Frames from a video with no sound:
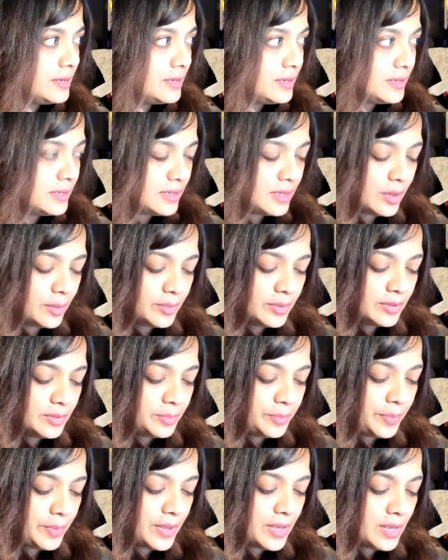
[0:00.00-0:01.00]
double
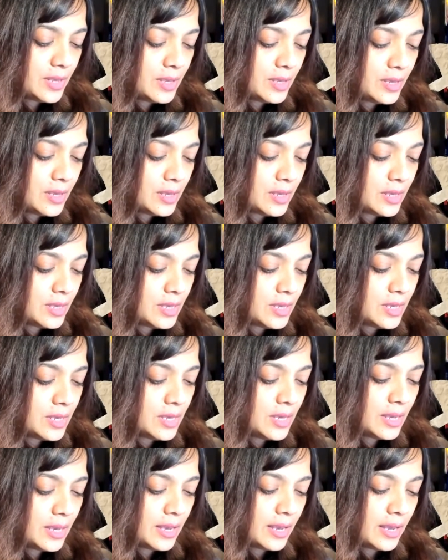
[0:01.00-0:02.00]
P E
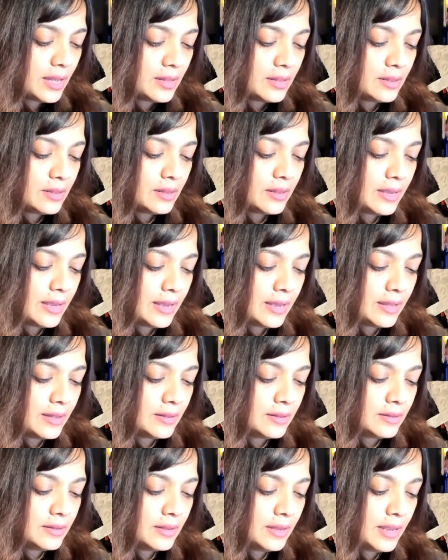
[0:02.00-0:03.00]
L
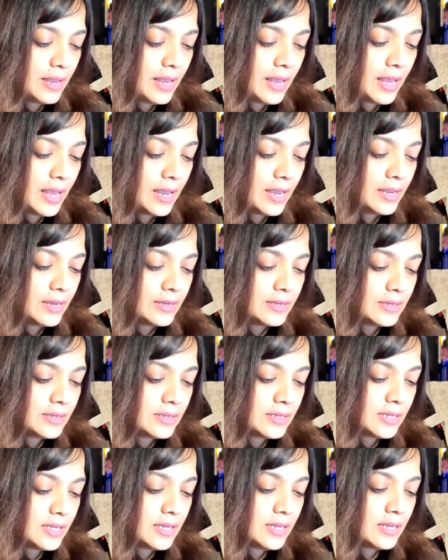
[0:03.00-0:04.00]
L A
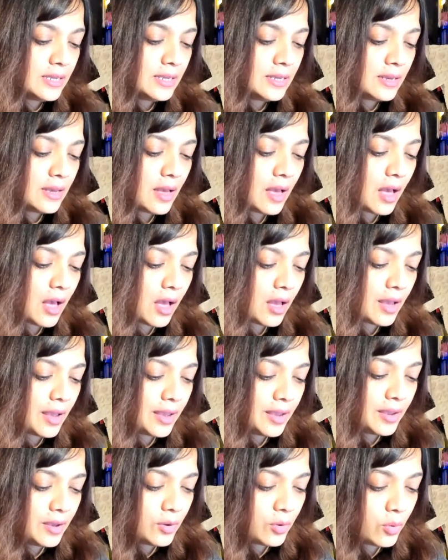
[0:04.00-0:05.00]
T
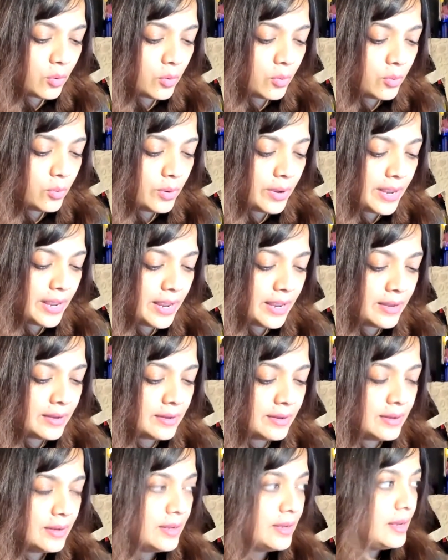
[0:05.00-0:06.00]
I O N.
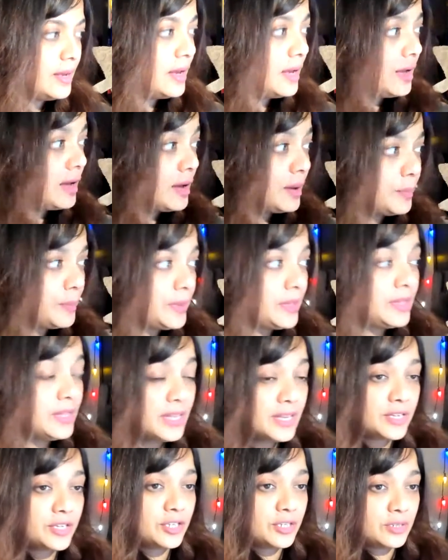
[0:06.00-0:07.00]

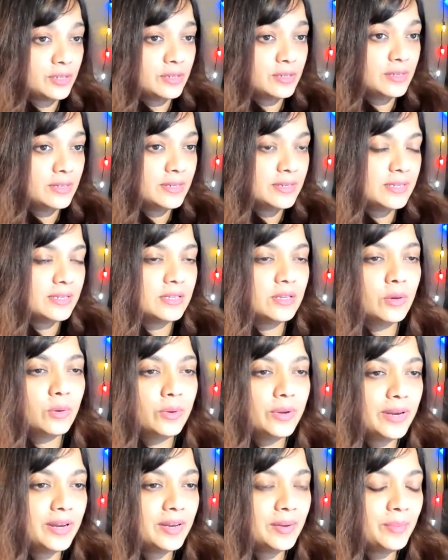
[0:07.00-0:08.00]
Appellation.
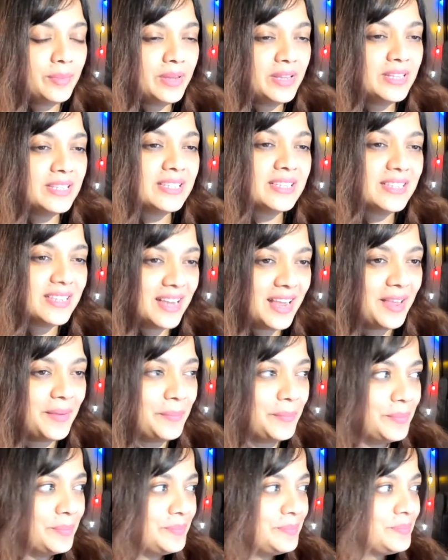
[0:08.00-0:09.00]
So it means
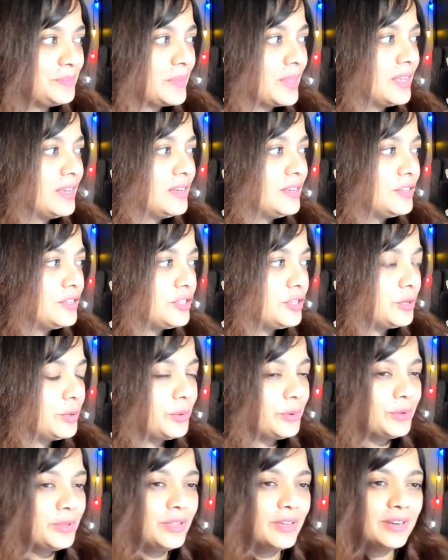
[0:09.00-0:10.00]
name.
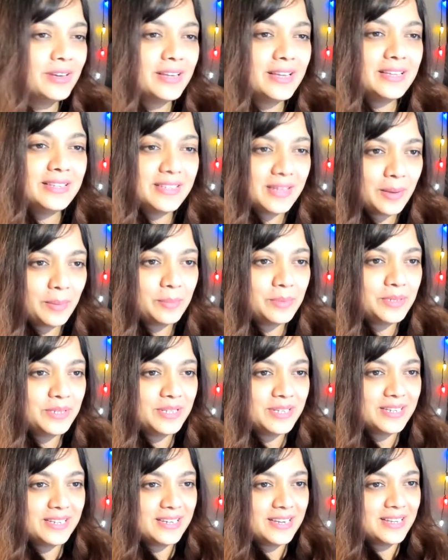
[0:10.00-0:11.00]
So the example
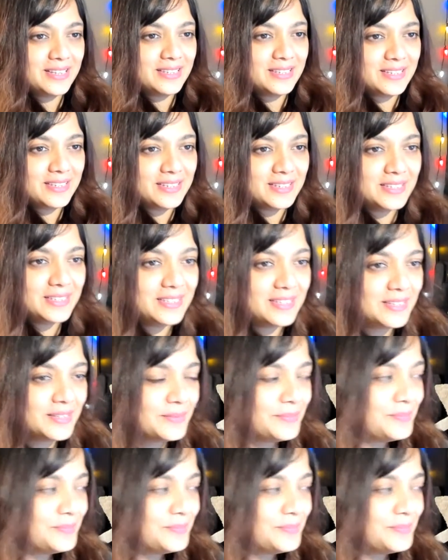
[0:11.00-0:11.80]
sentence is